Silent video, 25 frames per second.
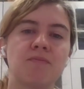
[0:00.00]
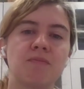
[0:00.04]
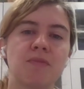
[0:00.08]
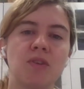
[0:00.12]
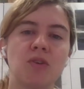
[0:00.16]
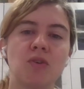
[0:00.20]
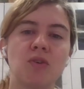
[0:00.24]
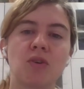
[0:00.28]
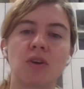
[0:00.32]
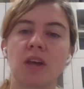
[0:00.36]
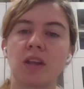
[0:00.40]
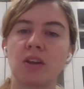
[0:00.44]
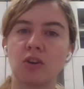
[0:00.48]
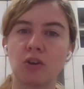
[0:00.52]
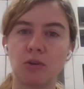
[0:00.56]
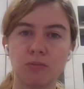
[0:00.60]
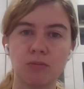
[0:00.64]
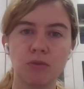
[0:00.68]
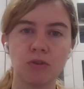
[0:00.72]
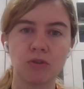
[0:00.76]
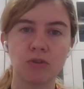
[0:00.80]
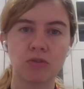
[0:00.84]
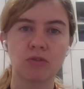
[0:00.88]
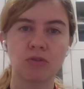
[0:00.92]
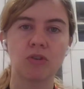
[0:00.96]
you can
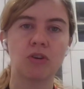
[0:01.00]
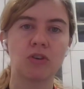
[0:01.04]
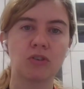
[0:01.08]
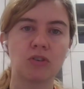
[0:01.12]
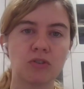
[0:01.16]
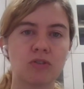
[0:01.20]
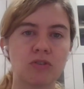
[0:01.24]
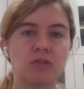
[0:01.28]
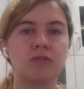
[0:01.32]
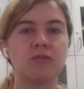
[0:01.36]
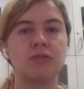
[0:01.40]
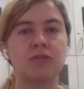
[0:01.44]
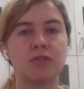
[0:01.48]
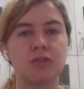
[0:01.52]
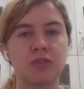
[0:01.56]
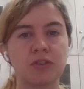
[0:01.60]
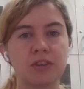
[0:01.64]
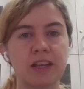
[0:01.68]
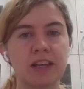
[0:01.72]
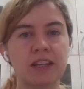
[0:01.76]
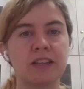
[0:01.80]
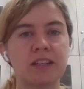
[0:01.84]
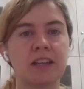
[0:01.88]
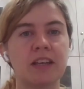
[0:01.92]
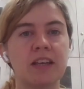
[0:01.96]
commute to London for
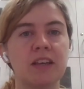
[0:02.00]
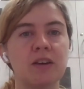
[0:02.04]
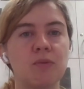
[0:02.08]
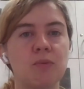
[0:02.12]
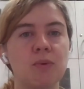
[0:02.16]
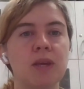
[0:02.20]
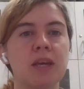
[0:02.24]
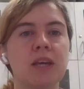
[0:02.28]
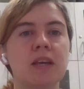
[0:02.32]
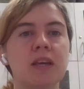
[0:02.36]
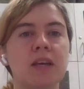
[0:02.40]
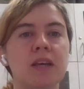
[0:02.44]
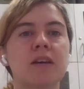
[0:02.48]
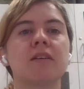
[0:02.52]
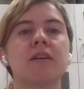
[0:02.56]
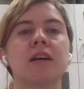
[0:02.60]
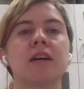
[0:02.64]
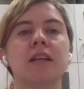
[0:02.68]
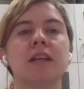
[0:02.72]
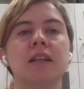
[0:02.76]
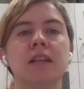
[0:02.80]
that day a week,